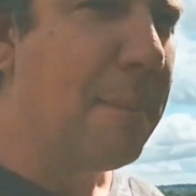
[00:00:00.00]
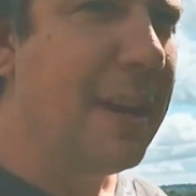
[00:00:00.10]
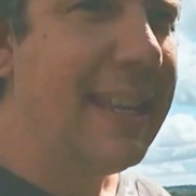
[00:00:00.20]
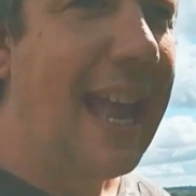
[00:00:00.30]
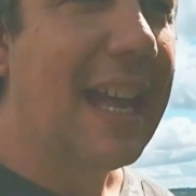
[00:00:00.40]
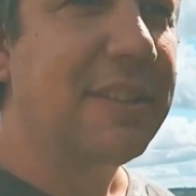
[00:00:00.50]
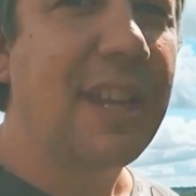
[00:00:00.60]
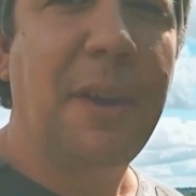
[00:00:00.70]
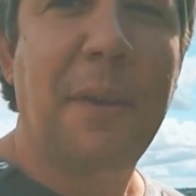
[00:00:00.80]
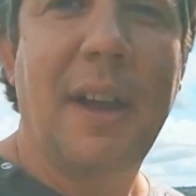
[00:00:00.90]
But yeah,
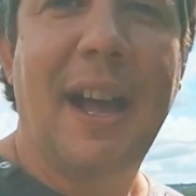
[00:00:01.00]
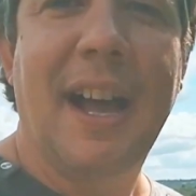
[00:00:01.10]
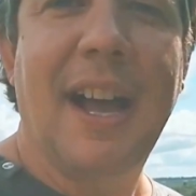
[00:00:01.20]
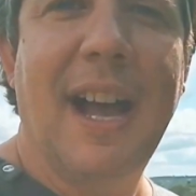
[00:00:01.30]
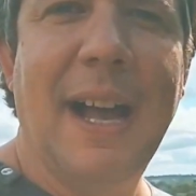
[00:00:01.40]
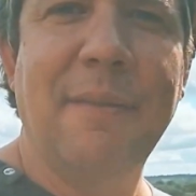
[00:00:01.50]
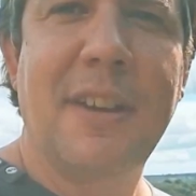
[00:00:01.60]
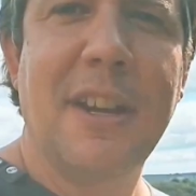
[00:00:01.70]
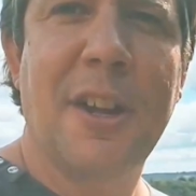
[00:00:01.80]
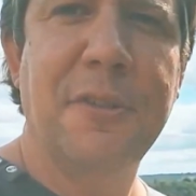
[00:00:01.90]
so I'm
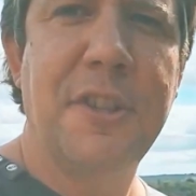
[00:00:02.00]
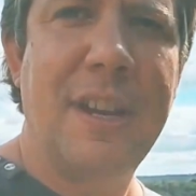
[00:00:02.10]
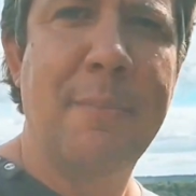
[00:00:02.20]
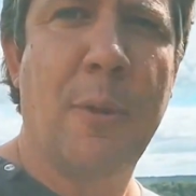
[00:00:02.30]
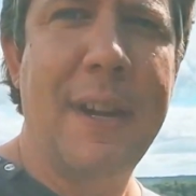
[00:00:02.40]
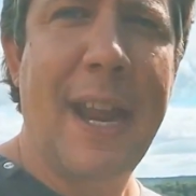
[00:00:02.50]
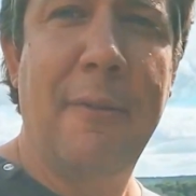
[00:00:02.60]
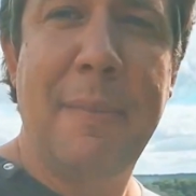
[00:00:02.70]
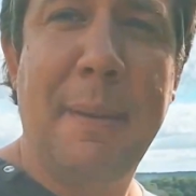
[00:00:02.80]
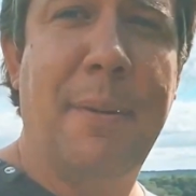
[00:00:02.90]
going to concentrate more now,
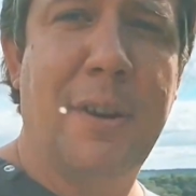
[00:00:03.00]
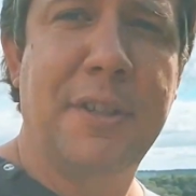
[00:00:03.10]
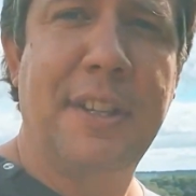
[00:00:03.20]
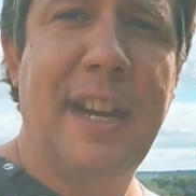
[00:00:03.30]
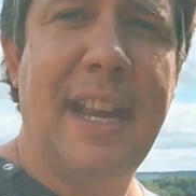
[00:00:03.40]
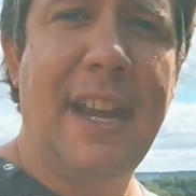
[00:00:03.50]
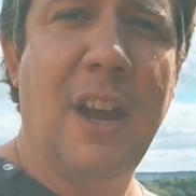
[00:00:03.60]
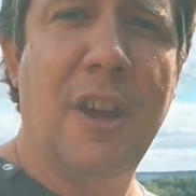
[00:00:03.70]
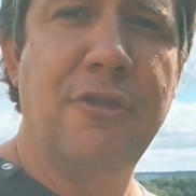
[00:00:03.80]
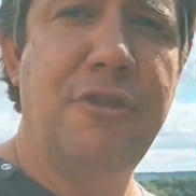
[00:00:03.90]
me personally,
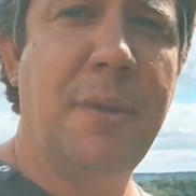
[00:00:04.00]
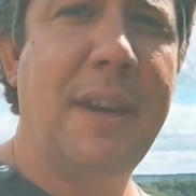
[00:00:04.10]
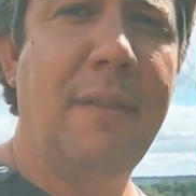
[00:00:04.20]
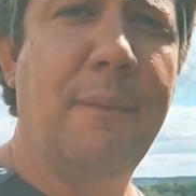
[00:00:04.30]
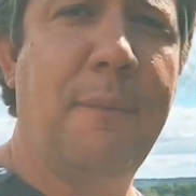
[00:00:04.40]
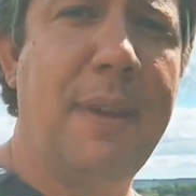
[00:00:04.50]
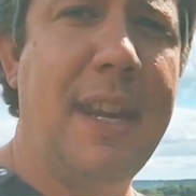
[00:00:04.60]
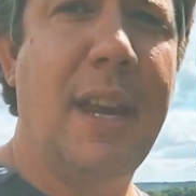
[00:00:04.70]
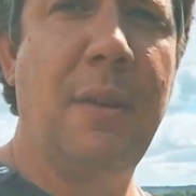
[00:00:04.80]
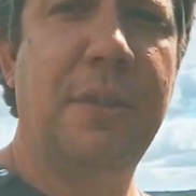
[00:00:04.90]
on doing
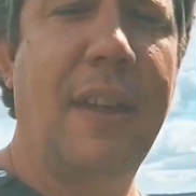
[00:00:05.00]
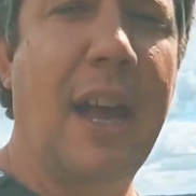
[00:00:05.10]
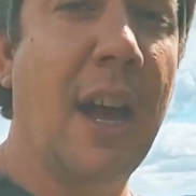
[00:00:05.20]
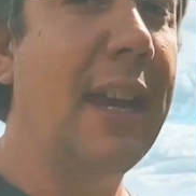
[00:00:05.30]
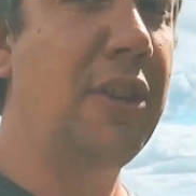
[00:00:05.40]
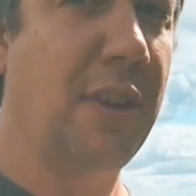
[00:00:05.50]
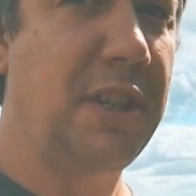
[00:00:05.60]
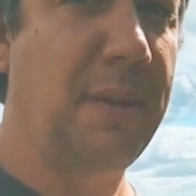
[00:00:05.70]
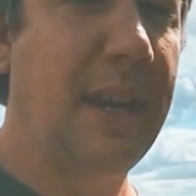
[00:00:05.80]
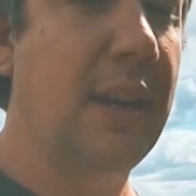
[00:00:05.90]
videos that I enjoy
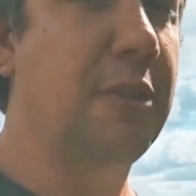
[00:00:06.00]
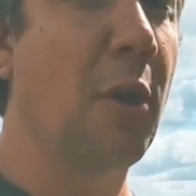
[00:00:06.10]
doing,